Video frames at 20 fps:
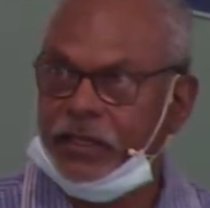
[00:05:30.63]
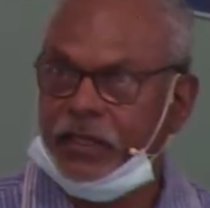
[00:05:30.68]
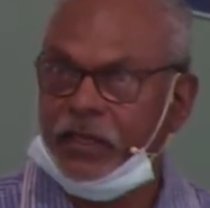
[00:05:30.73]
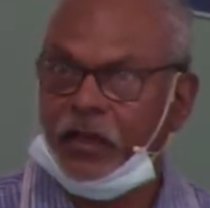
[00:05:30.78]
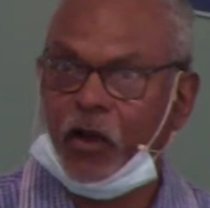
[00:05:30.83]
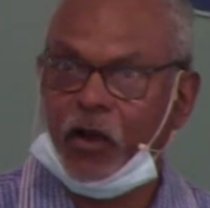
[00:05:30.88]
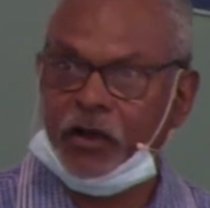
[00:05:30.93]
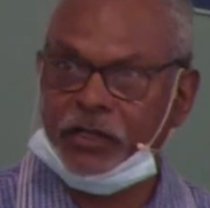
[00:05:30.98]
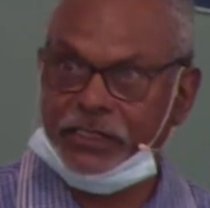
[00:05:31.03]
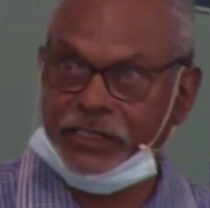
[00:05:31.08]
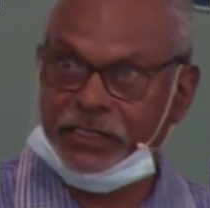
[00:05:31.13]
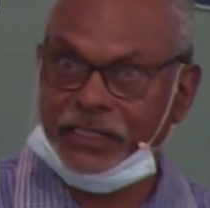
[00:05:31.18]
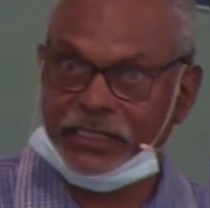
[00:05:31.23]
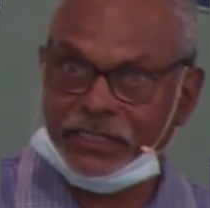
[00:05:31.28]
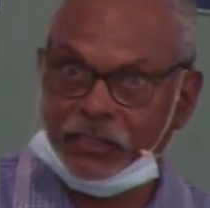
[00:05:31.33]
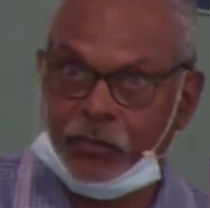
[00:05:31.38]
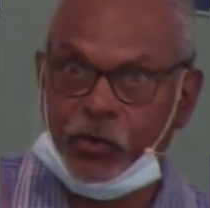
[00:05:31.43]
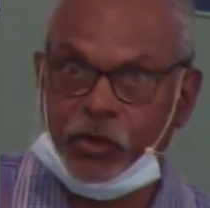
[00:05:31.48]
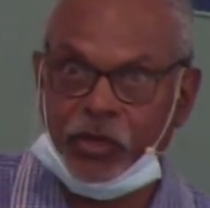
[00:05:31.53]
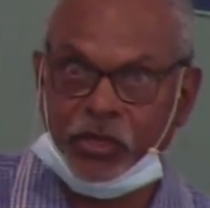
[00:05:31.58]
I had to get to
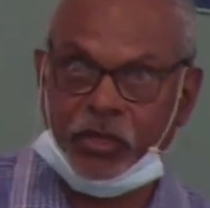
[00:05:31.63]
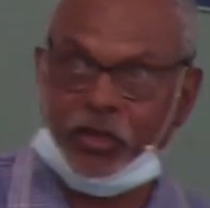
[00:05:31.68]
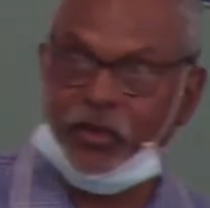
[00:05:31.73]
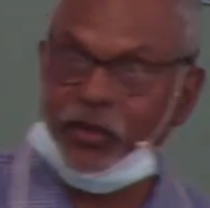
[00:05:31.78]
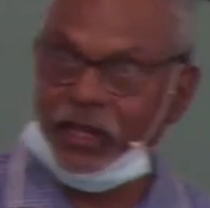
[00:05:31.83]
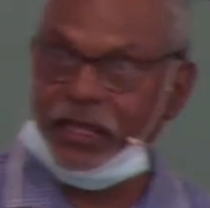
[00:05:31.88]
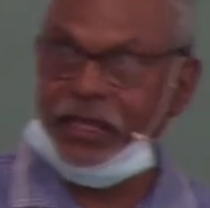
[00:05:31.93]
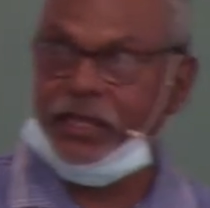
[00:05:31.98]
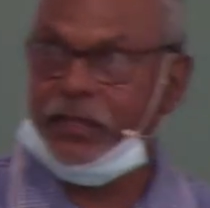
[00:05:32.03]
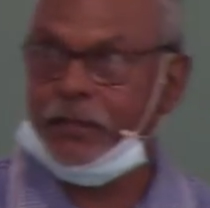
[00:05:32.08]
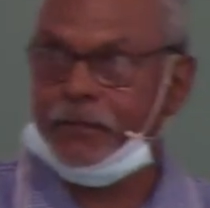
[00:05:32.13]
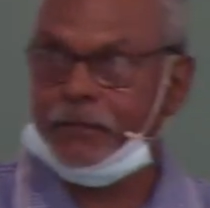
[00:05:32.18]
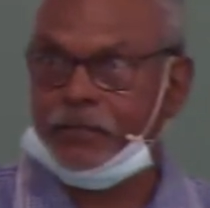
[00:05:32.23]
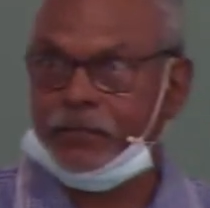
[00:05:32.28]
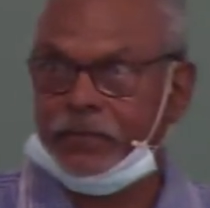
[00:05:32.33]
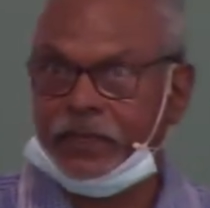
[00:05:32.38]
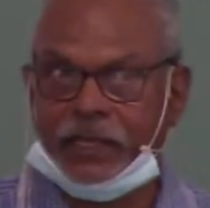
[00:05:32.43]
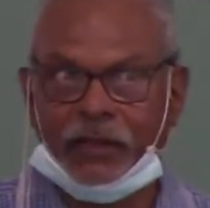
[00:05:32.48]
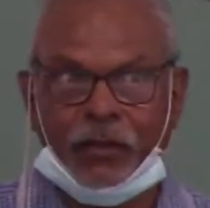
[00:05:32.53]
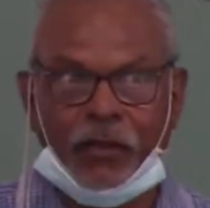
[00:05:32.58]
work early.
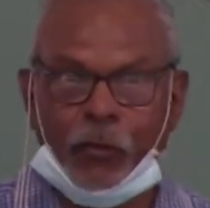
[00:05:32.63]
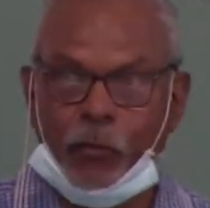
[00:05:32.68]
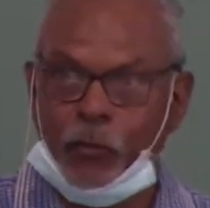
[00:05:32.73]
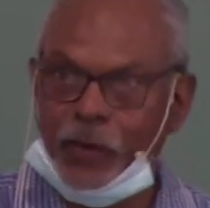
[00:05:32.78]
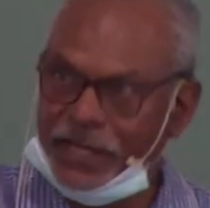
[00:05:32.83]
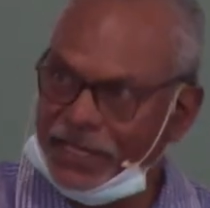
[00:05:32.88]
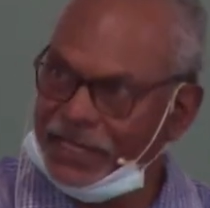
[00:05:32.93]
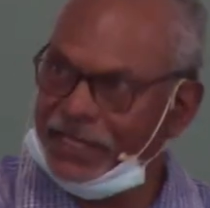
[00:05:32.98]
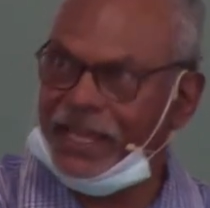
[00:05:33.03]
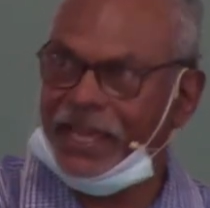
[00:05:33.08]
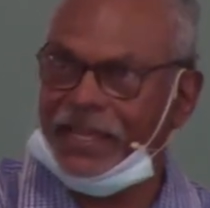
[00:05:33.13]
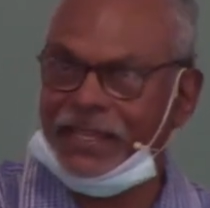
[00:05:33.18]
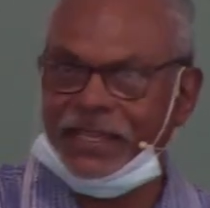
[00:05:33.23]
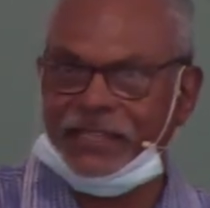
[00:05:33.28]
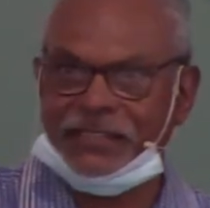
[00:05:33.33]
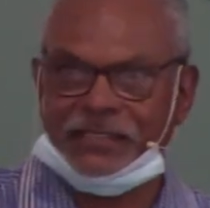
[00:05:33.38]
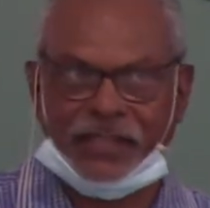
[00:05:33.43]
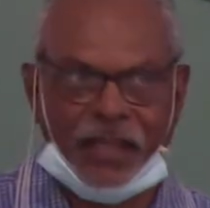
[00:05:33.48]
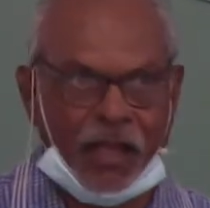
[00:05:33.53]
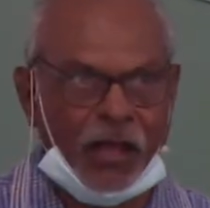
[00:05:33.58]
And like winter down there, it's
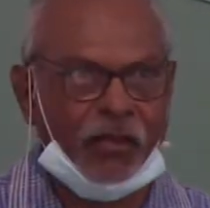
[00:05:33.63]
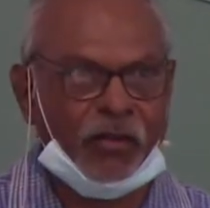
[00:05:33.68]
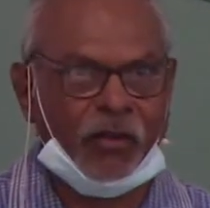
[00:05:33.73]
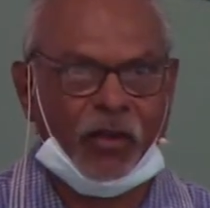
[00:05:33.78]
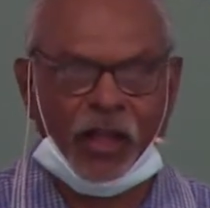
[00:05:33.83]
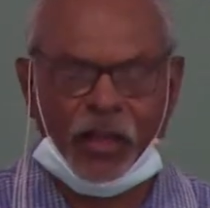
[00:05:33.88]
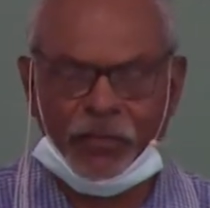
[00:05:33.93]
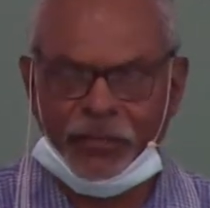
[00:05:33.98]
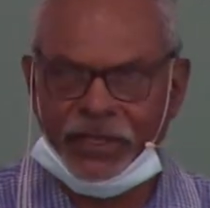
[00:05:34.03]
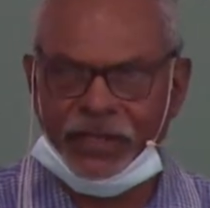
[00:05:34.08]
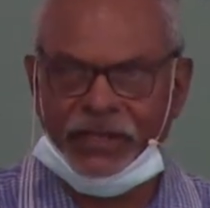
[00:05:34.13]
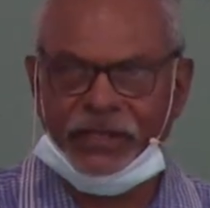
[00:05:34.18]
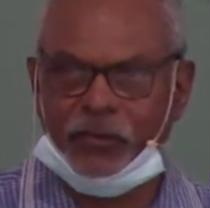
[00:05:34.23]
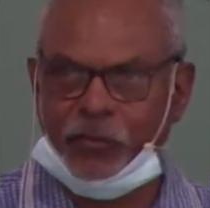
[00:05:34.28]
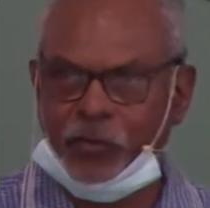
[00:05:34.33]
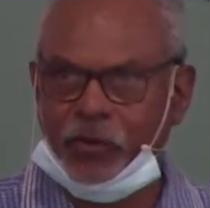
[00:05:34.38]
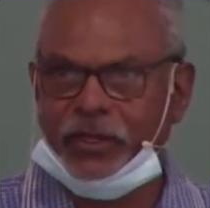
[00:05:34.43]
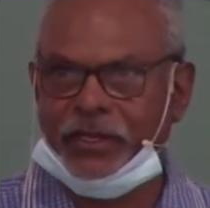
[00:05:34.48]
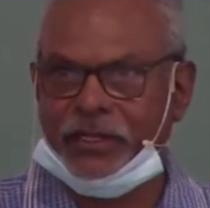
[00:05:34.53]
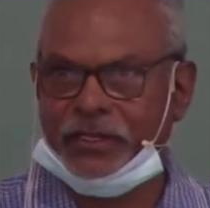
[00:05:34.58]
cold. I'm getting to
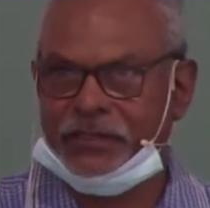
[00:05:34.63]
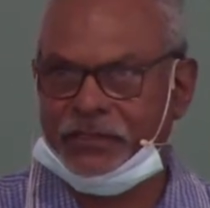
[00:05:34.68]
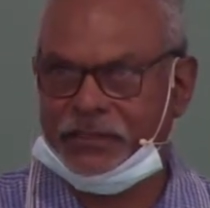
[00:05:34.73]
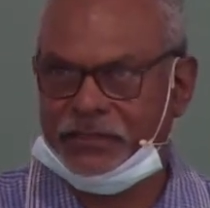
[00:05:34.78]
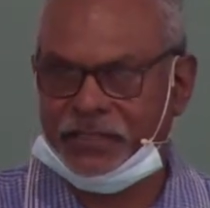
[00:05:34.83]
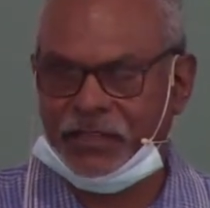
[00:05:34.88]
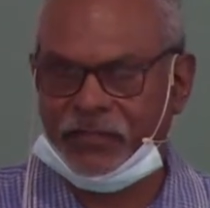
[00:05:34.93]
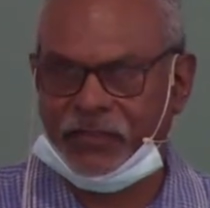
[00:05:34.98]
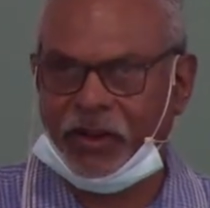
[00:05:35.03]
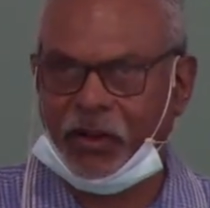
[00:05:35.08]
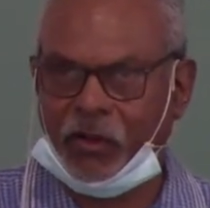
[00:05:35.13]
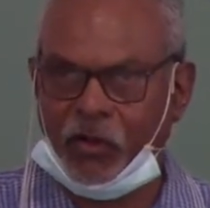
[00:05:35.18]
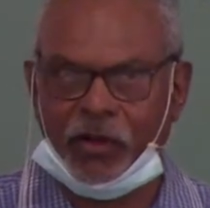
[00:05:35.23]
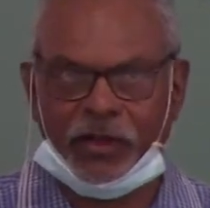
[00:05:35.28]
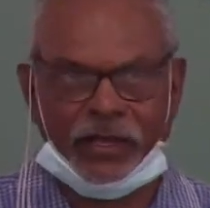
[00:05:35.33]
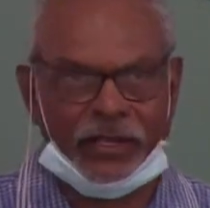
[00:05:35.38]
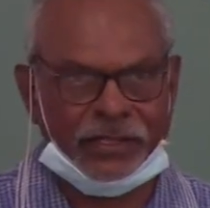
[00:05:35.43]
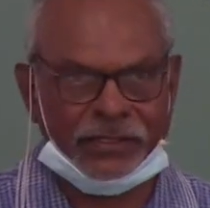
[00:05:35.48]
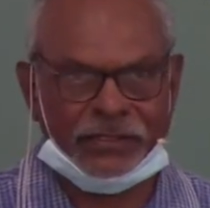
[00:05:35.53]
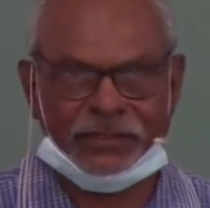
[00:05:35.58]
work at 7 o'clock and
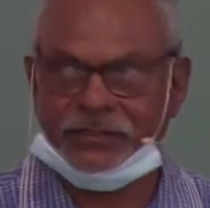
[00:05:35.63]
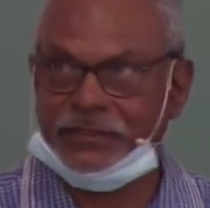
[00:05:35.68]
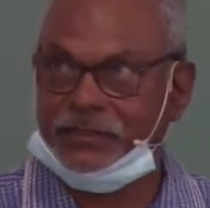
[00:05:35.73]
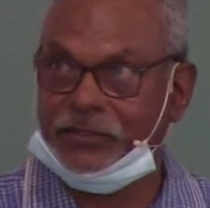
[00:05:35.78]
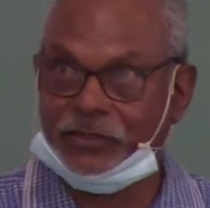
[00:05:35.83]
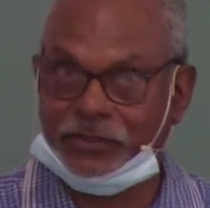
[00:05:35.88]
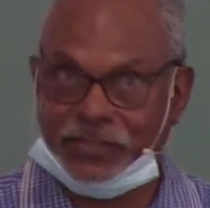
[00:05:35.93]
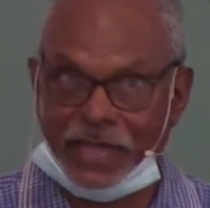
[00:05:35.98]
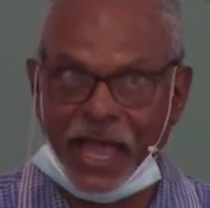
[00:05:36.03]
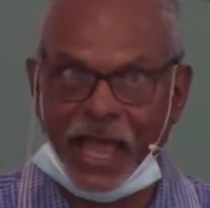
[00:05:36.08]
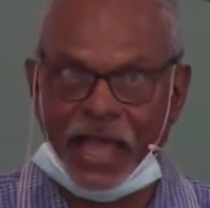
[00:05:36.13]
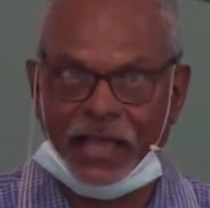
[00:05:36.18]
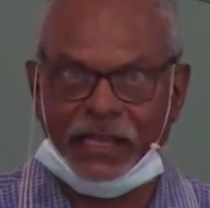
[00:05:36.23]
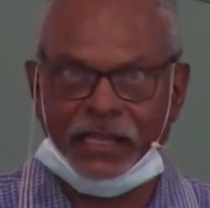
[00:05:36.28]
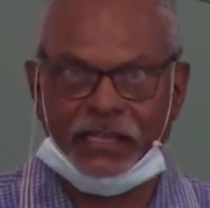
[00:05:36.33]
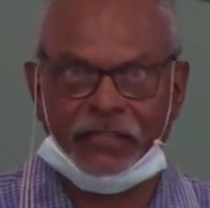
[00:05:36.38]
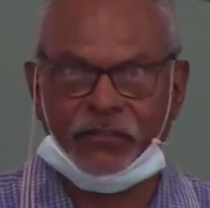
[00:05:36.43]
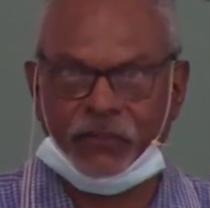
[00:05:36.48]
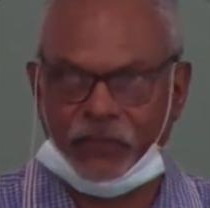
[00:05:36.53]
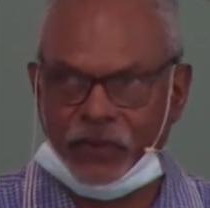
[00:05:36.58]
it's still dark and
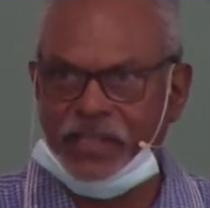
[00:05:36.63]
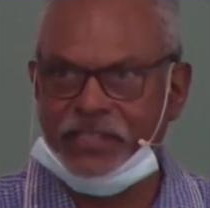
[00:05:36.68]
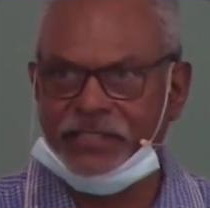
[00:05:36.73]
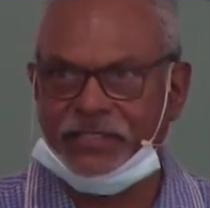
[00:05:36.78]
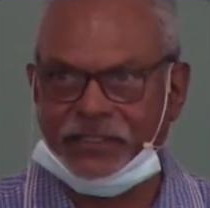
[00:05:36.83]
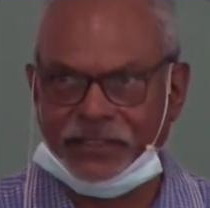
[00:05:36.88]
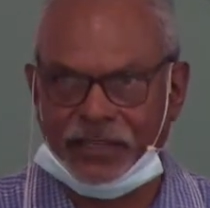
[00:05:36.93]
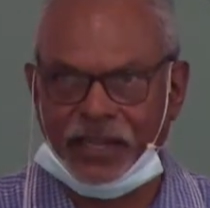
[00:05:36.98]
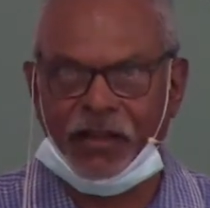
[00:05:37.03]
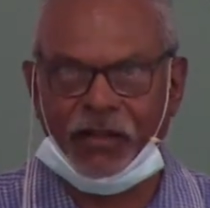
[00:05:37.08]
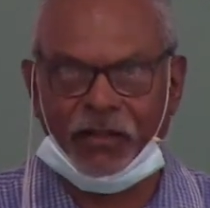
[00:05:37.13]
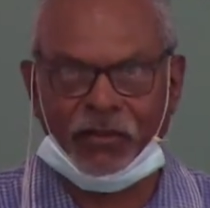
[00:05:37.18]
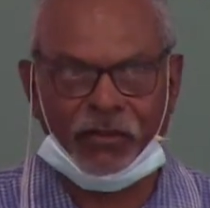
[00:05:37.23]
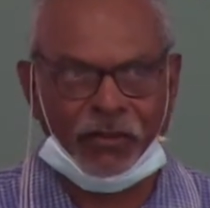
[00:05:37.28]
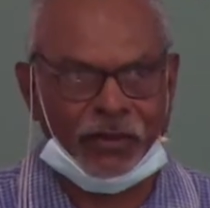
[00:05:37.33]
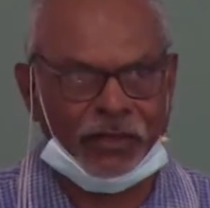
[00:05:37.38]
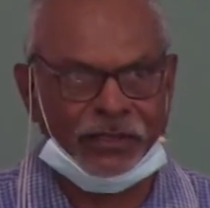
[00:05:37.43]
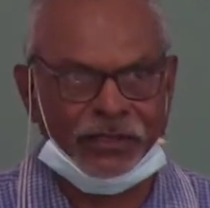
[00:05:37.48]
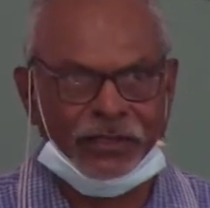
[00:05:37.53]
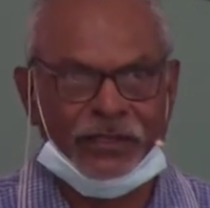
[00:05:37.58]
it's freezing cold. Like,
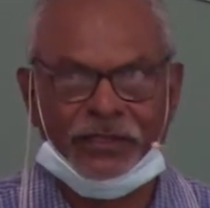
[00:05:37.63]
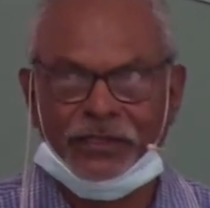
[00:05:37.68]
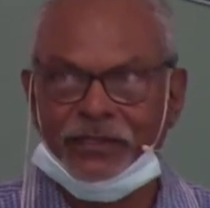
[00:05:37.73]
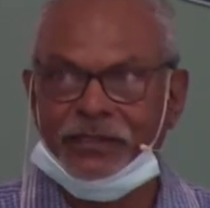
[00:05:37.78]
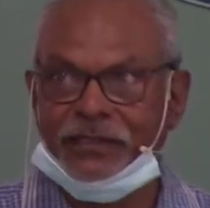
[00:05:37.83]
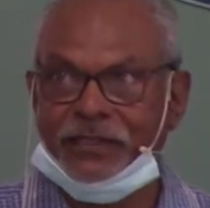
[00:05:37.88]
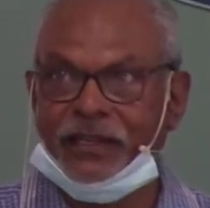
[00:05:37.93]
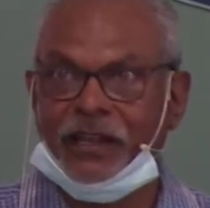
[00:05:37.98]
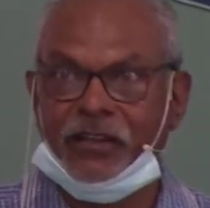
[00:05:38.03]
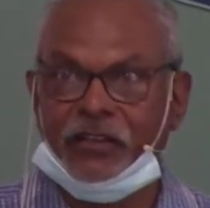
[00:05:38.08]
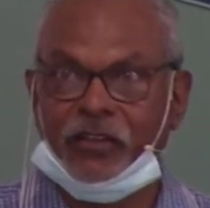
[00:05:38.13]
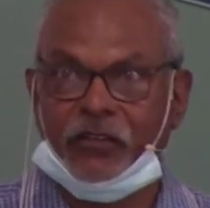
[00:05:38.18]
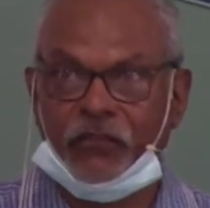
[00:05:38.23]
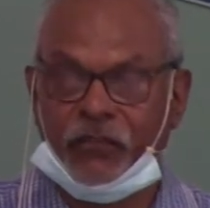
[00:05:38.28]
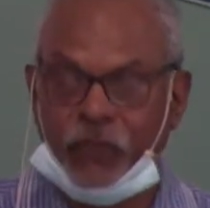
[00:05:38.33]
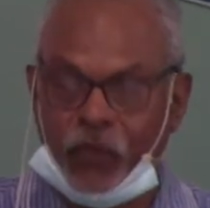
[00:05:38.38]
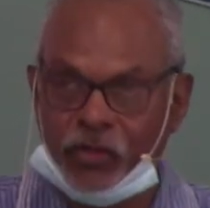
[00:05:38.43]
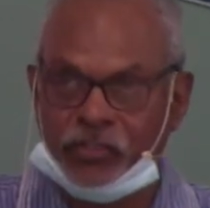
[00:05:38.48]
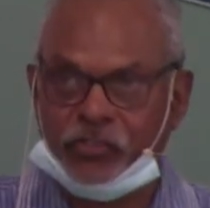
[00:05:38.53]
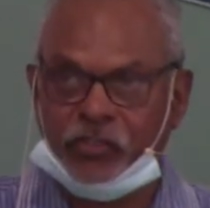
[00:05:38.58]
you know, got
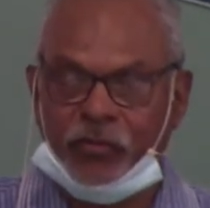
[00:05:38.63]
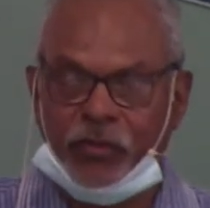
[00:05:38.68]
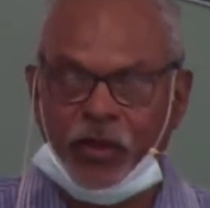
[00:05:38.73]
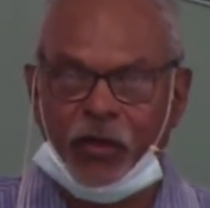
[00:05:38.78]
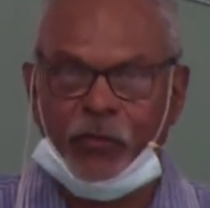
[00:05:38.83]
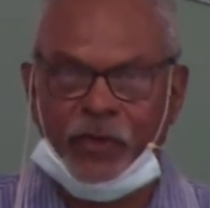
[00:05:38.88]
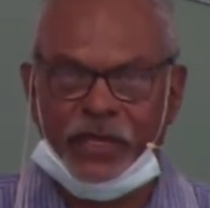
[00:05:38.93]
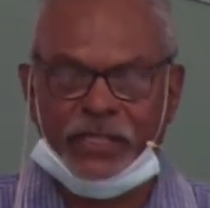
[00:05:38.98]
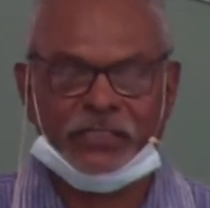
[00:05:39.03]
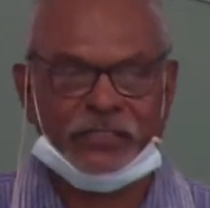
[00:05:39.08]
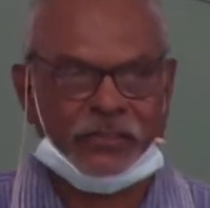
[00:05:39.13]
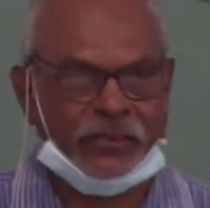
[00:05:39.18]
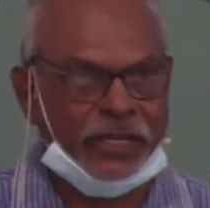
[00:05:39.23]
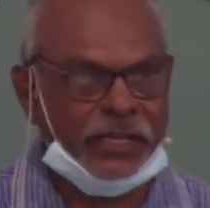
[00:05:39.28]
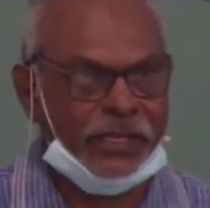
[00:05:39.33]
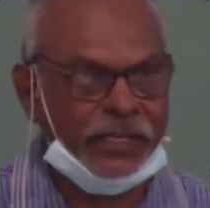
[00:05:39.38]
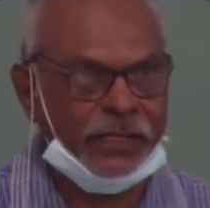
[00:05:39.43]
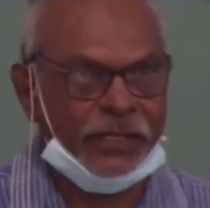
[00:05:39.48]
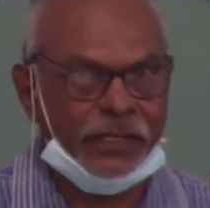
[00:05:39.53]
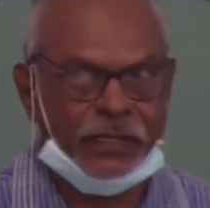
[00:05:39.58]
frost on my windscreen.